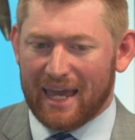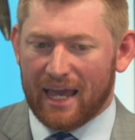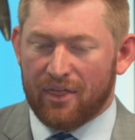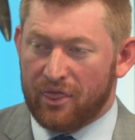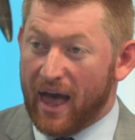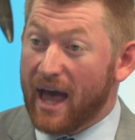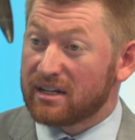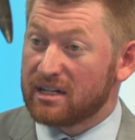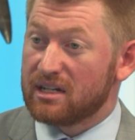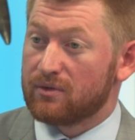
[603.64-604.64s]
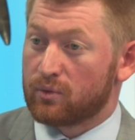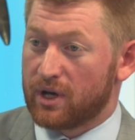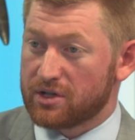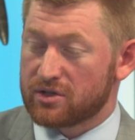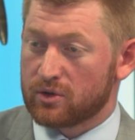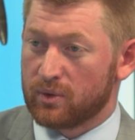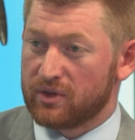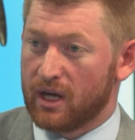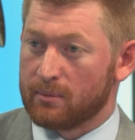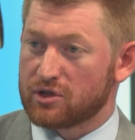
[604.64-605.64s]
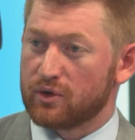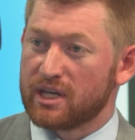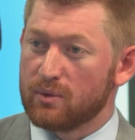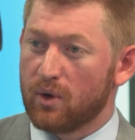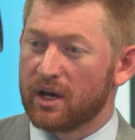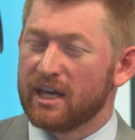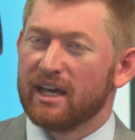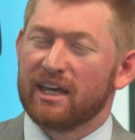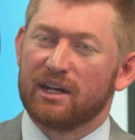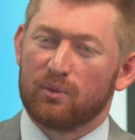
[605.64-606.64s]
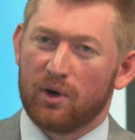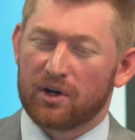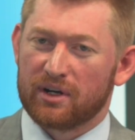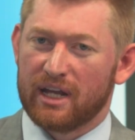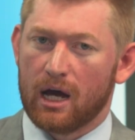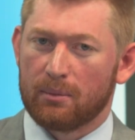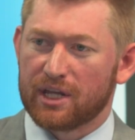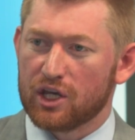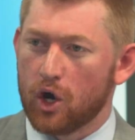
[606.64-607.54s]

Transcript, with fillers: that didn't even register with them. So he didn't water it down, but he